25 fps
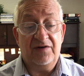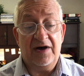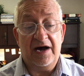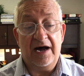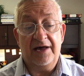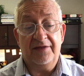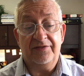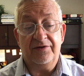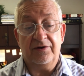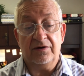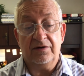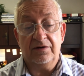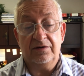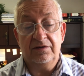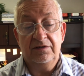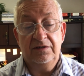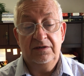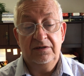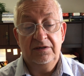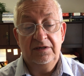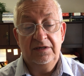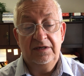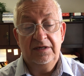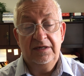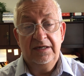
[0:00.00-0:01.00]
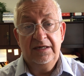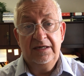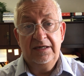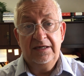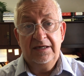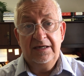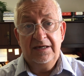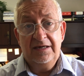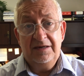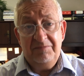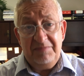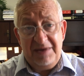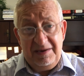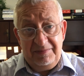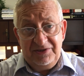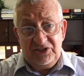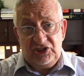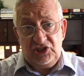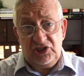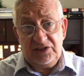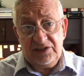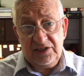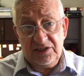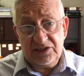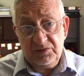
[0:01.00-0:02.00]
father. Maybe
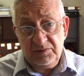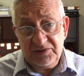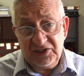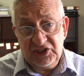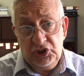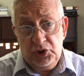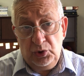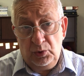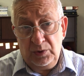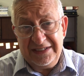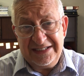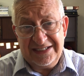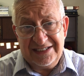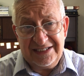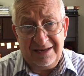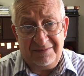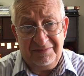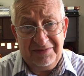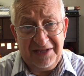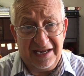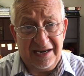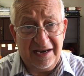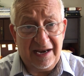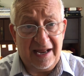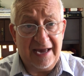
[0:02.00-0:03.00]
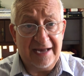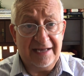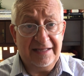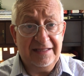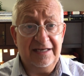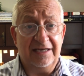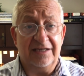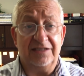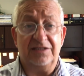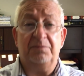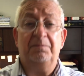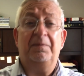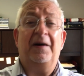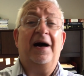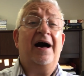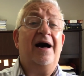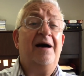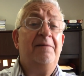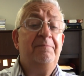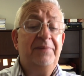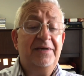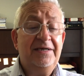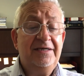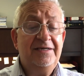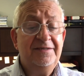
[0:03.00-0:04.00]
Jesus was doing something like this.
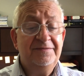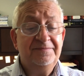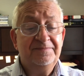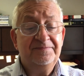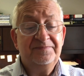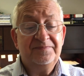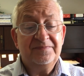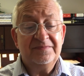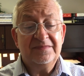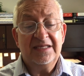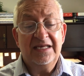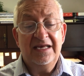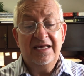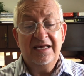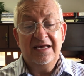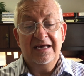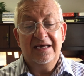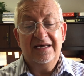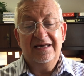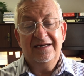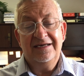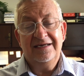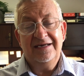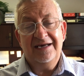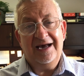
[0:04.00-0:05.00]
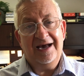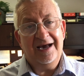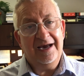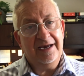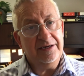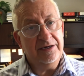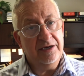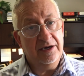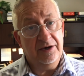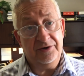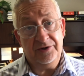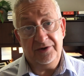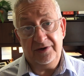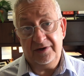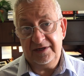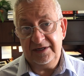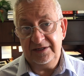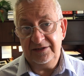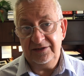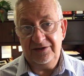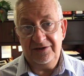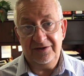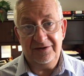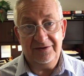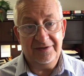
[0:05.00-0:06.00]
Papa, I know you
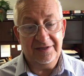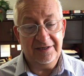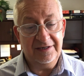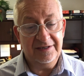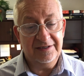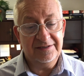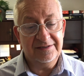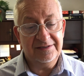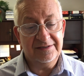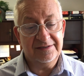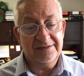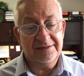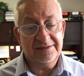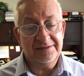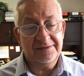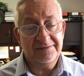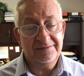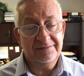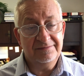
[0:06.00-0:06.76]
can do this.